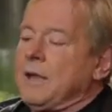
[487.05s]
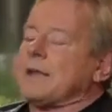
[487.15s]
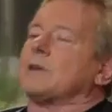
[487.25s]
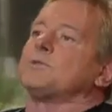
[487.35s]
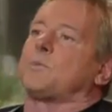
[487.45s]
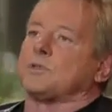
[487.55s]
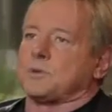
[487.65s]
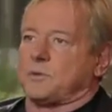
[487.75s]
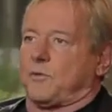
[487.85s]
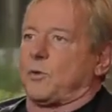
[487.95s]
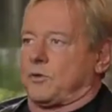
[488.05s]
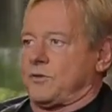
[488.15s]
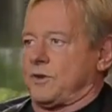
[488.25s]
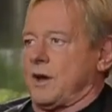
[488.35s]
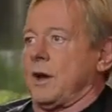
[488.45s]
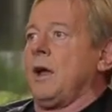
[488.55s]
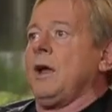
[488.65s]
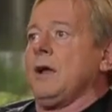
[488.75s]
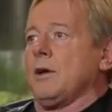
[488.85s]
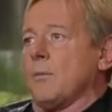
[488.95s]
1,000 push-ups first thing
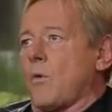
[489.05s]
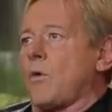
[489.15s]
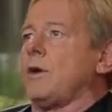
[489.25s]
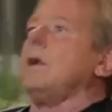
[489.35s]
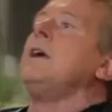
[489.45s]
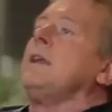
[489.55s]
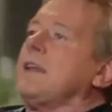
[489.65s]
in the morning.